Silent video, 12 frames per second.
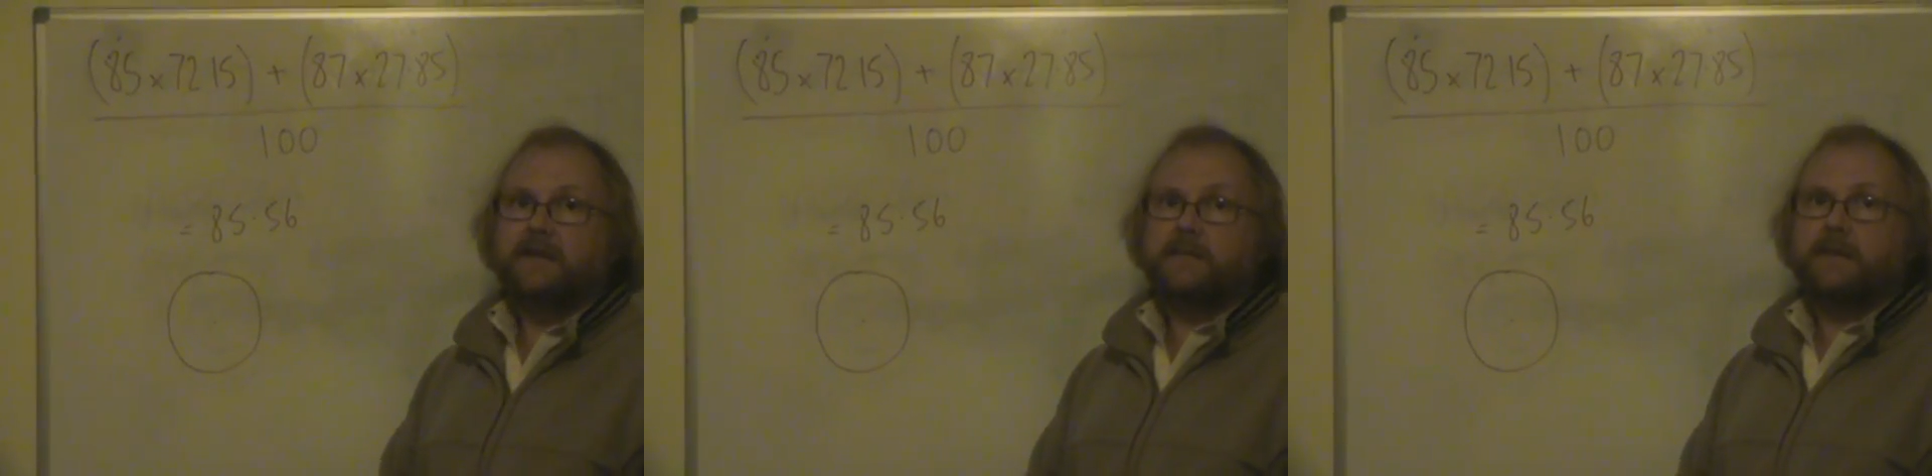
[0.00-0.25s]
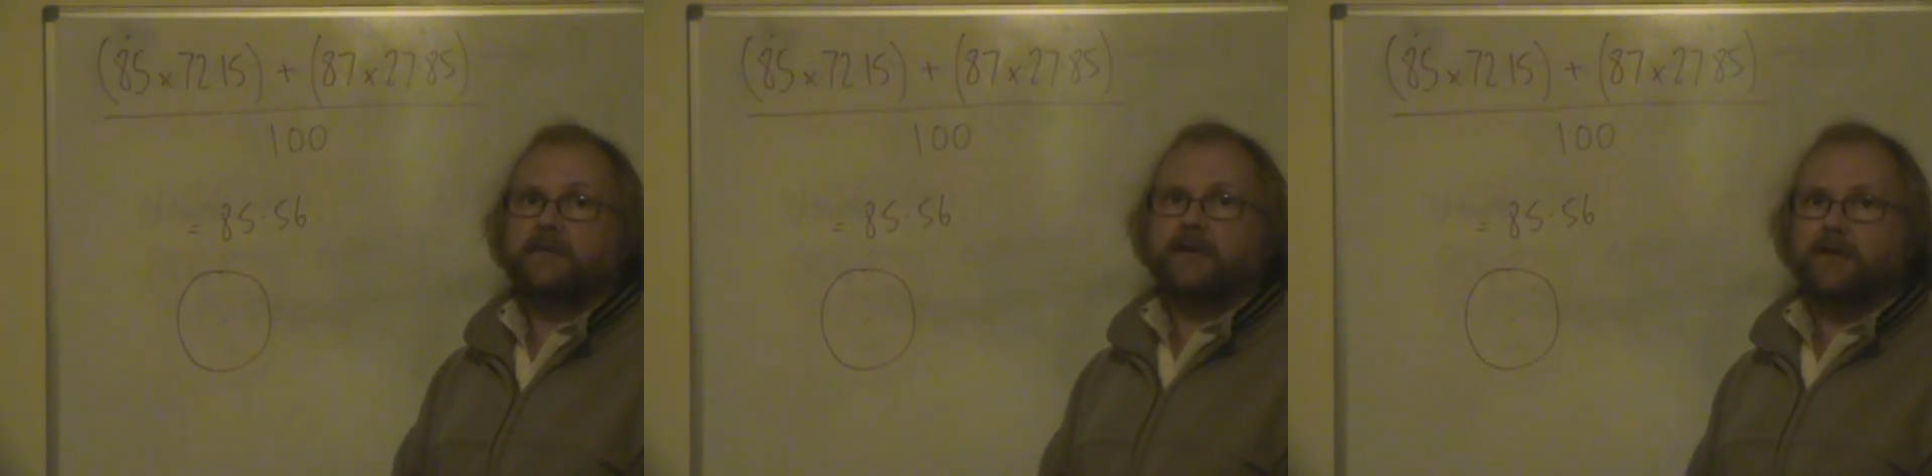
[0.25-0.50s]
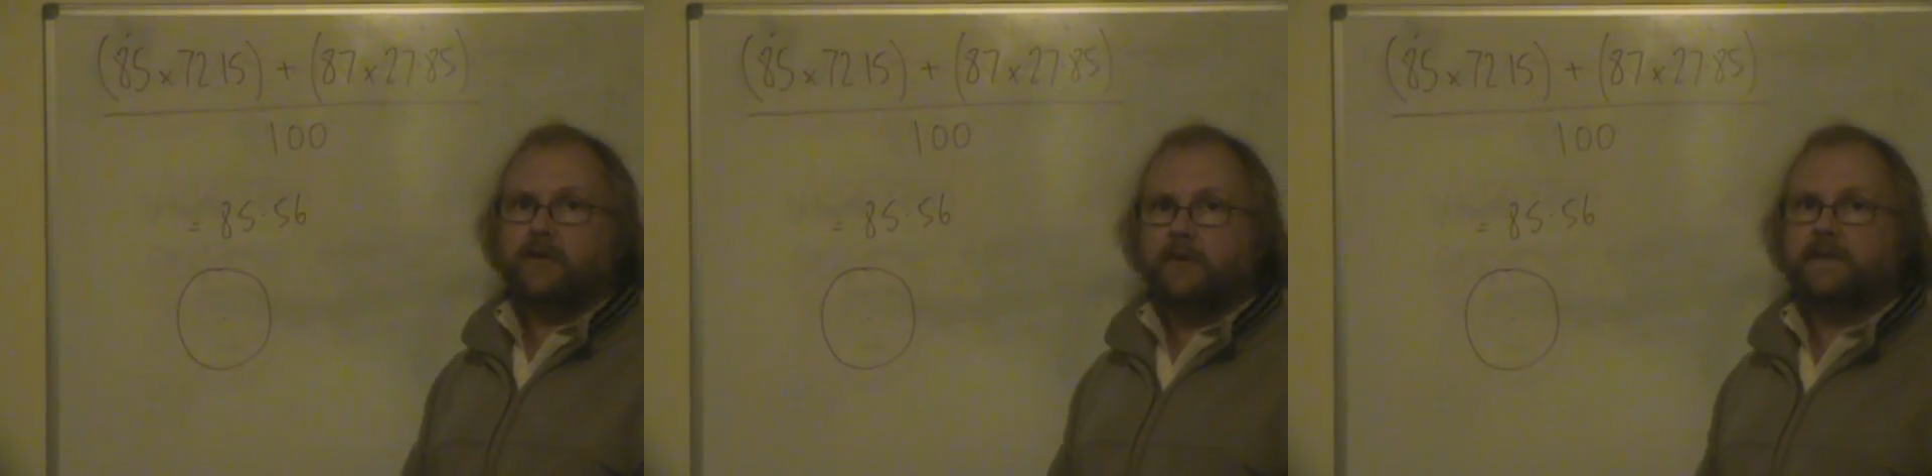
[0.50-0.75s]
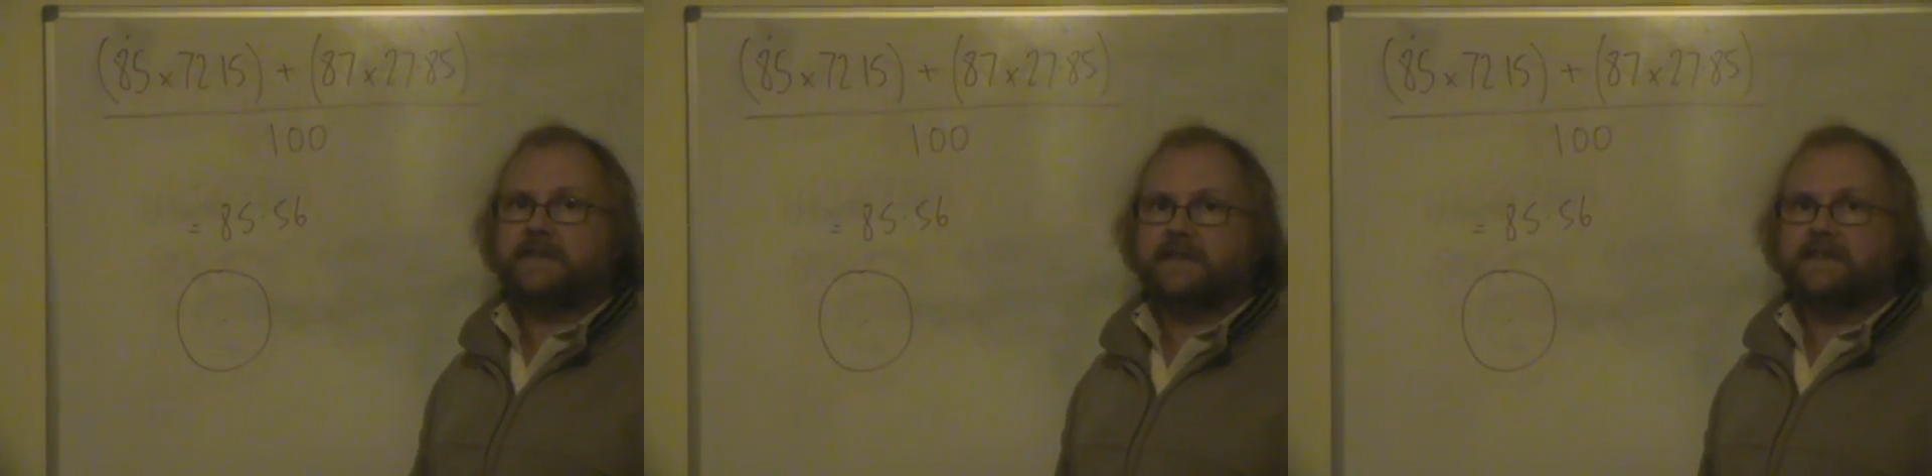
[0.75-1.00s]
Remember, an
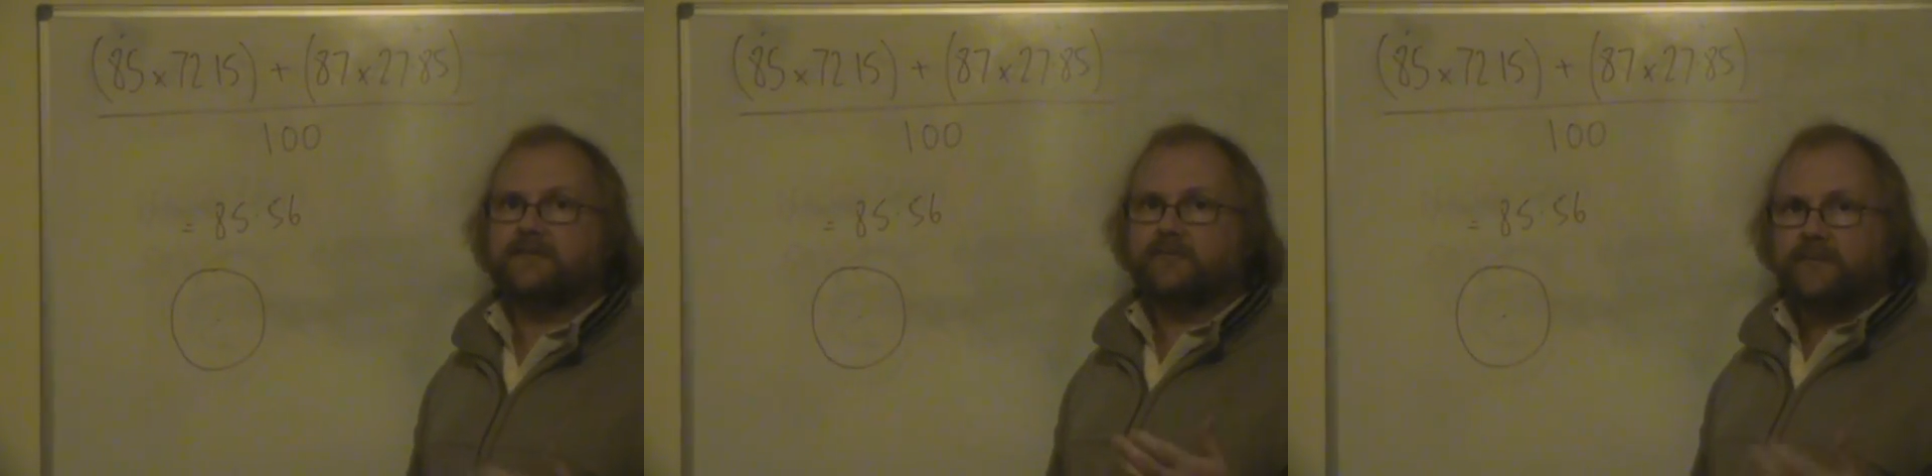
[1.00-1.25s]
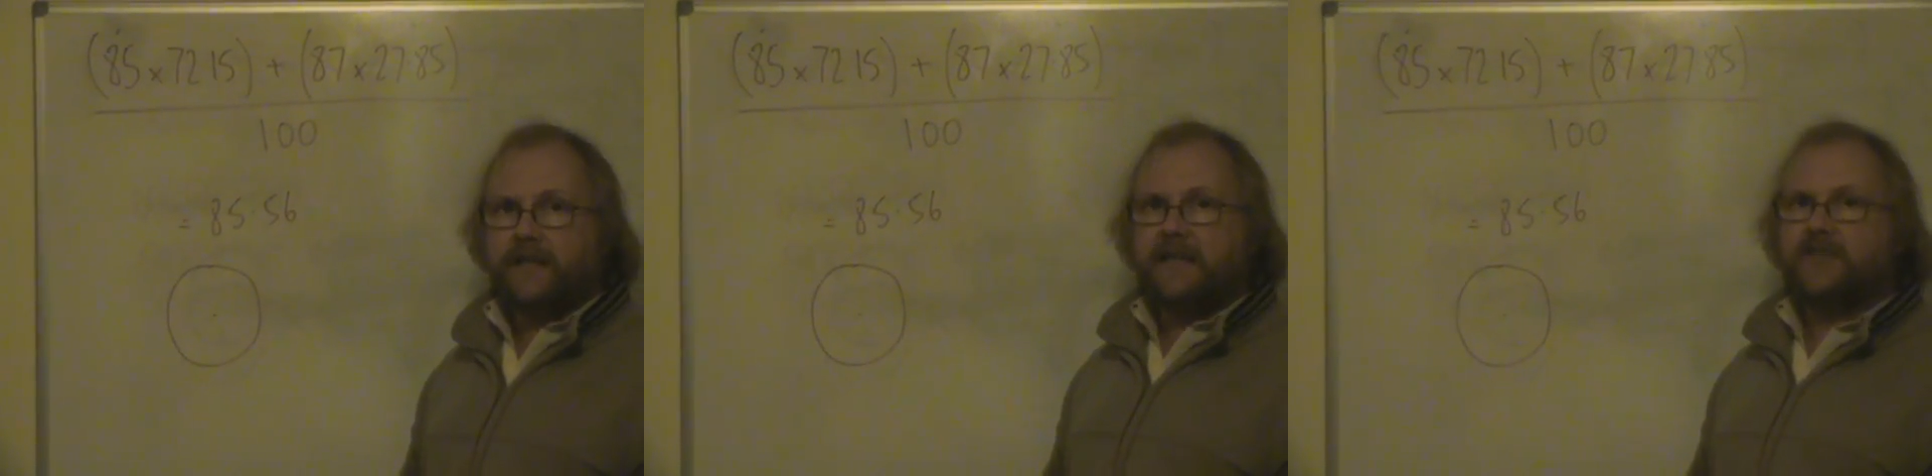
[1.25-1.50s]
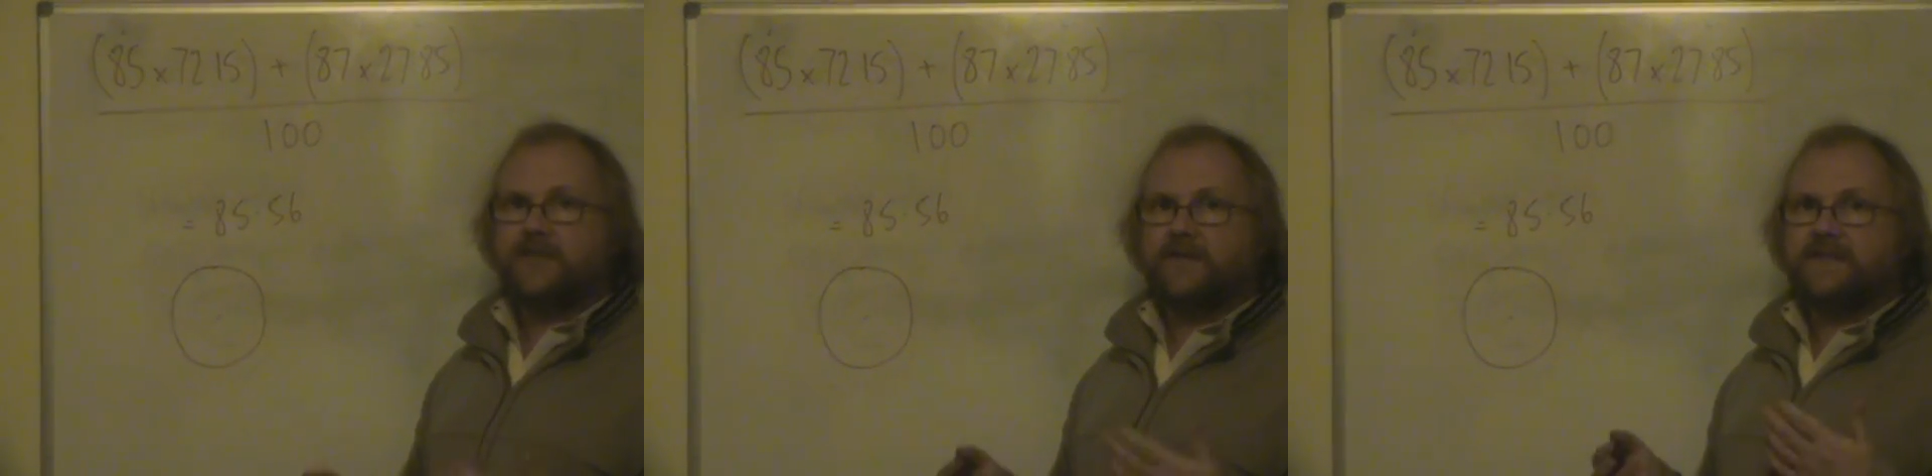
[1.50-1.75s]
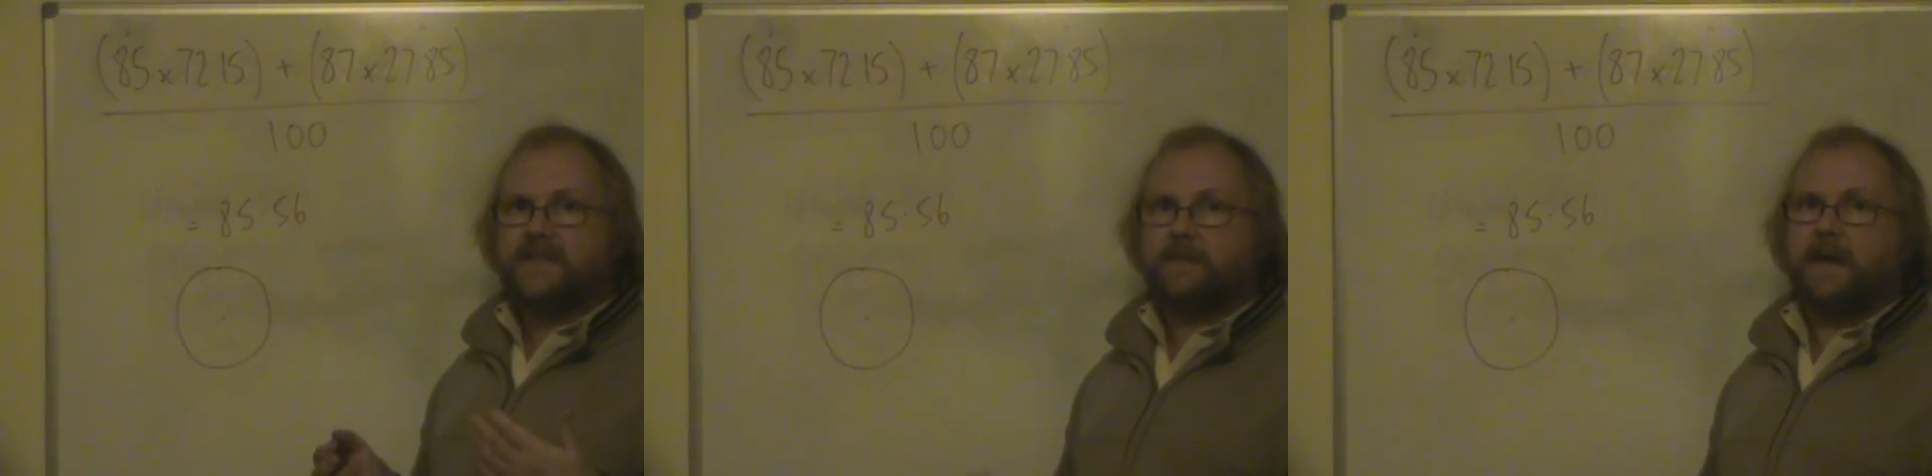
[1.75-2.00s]
orbital is a region
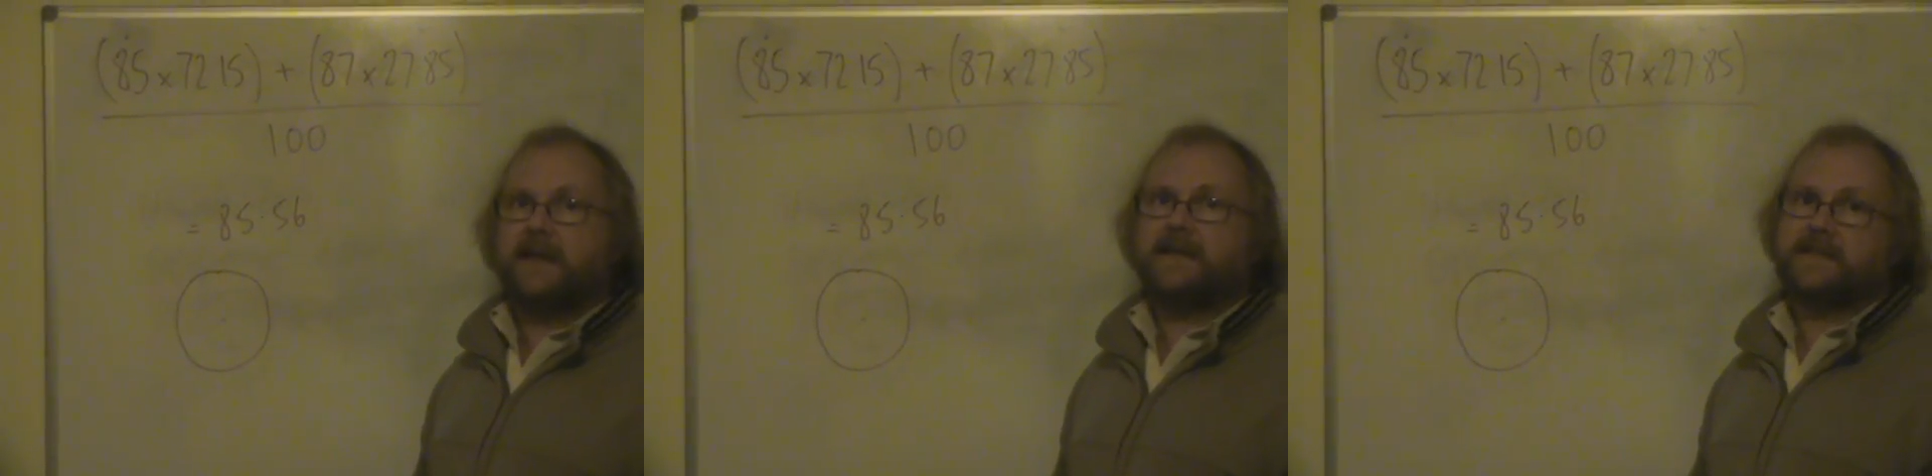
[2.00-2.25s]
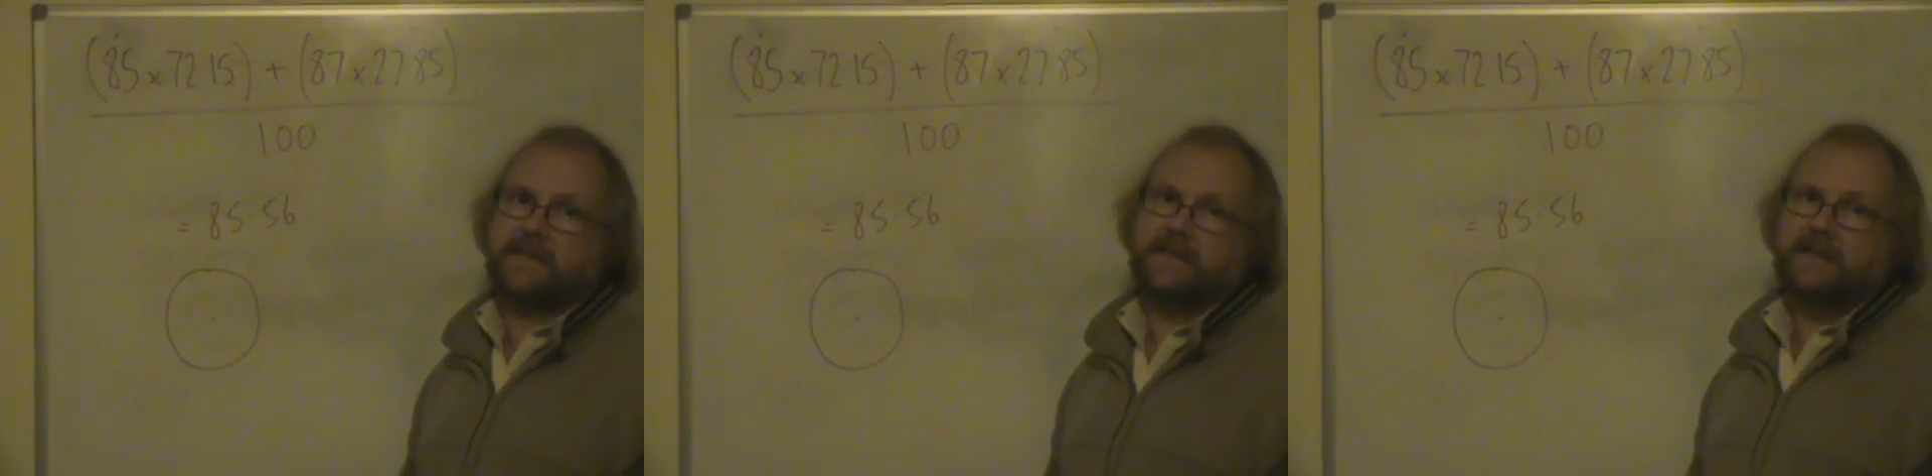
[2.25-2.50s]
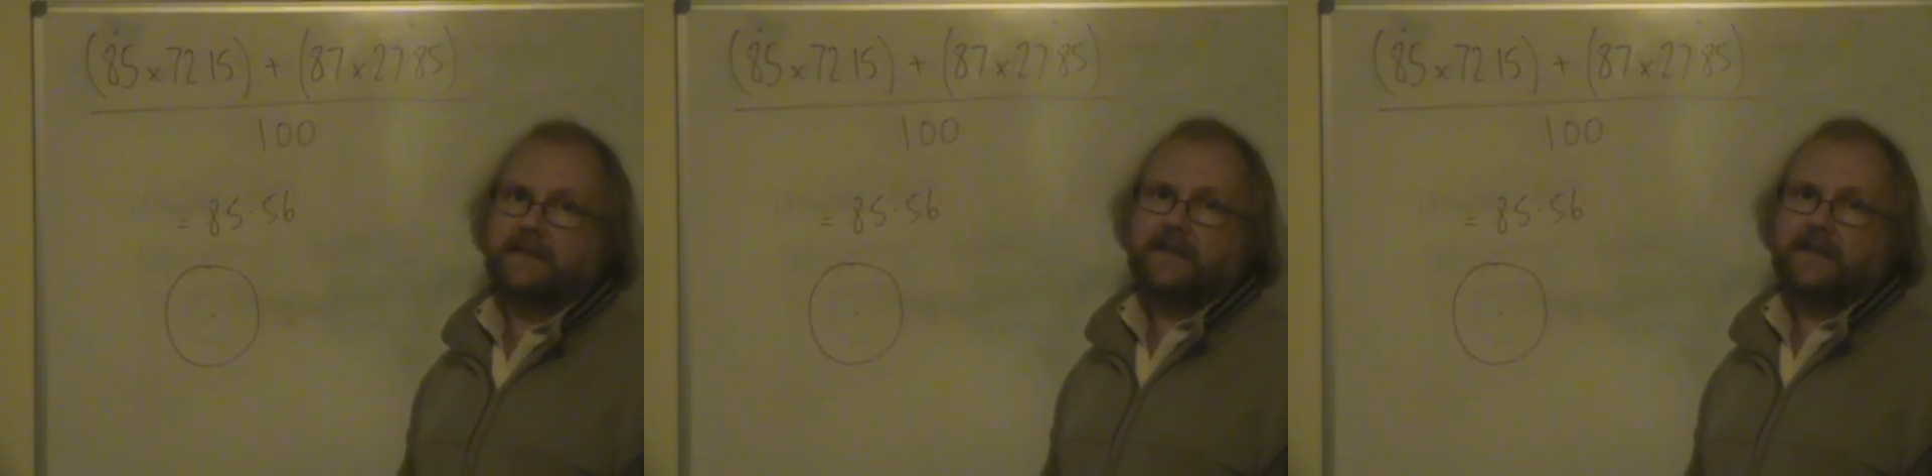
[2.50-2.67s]
of space